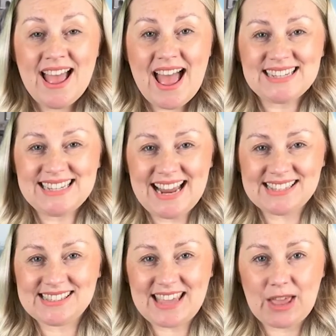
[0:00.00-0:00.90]
and
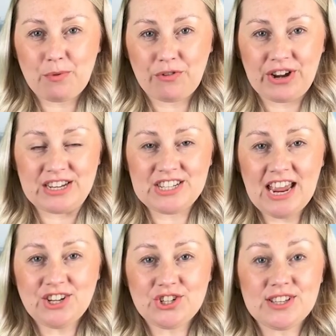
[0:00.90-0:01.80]
landscape
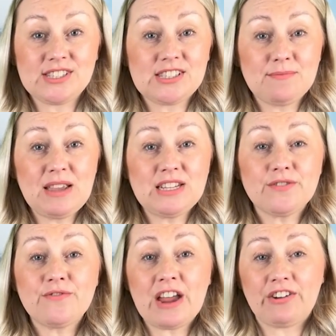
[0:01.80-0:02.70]
orientations to meet
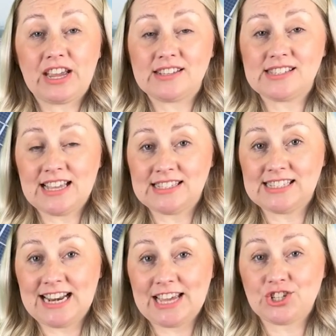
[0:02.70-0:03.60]
various
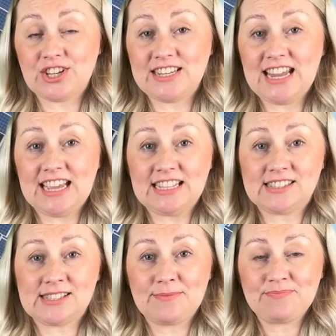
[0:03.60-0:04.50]
installation
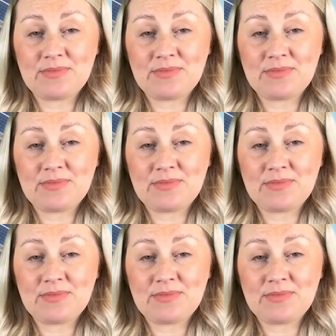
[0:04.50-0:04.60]
needs.